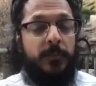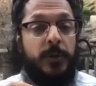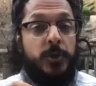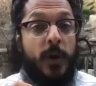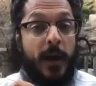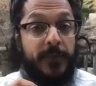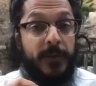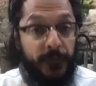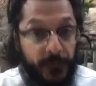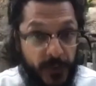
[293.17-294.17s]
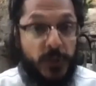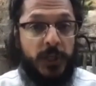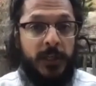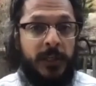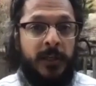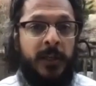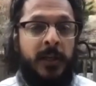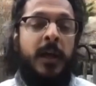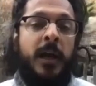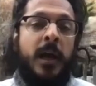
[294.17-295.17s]
but you have the vision
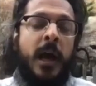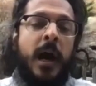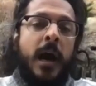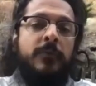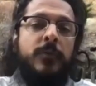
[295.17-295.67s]
of